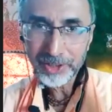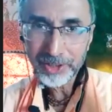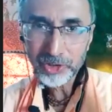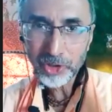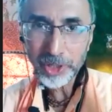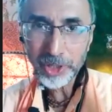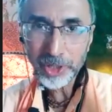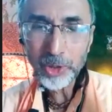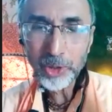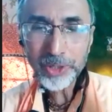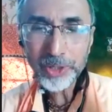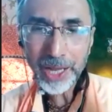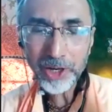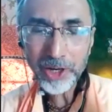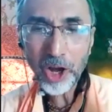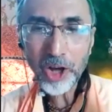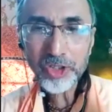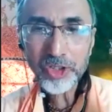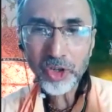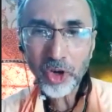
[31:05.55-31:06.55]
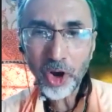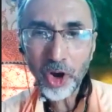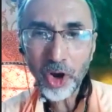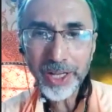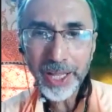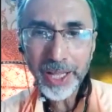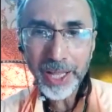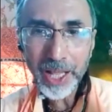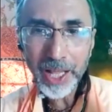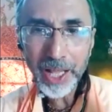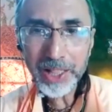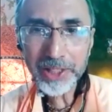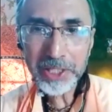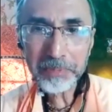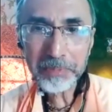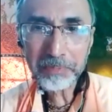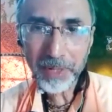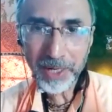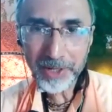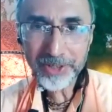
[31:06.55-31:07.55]
So you cannot call a healthy
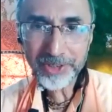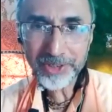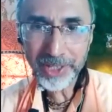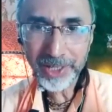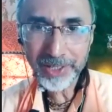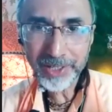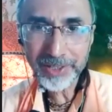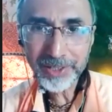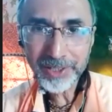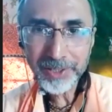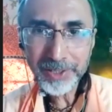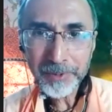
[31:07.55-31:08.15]
person